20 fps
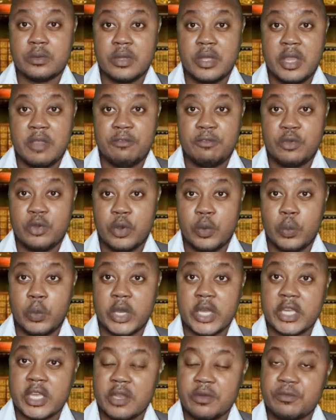If you're
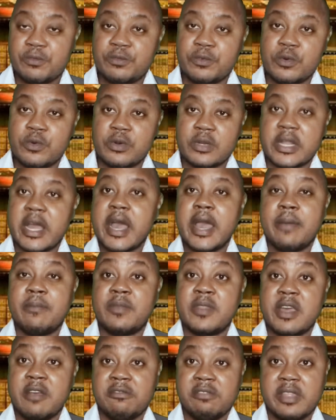working full-time,
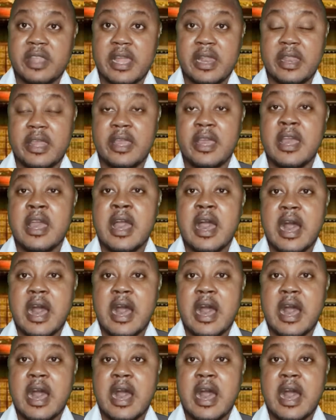definitely